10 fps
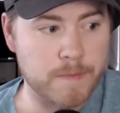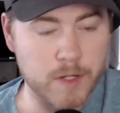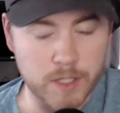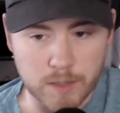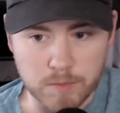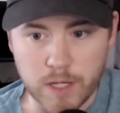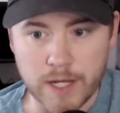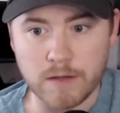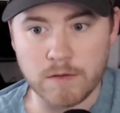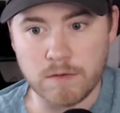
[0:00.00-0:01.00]
they're going to
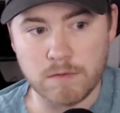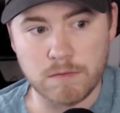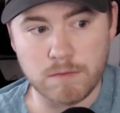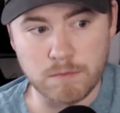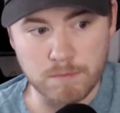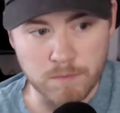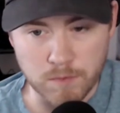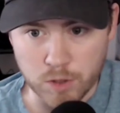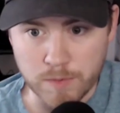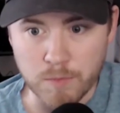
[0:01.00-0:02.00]
play a
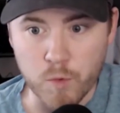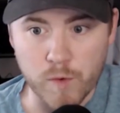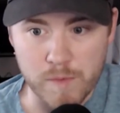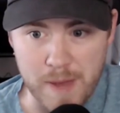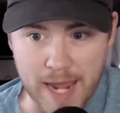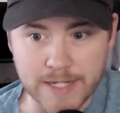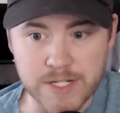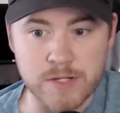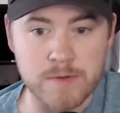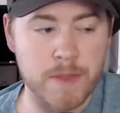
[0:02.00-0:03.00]
little bit more with
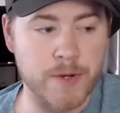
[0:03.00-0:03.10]
pace.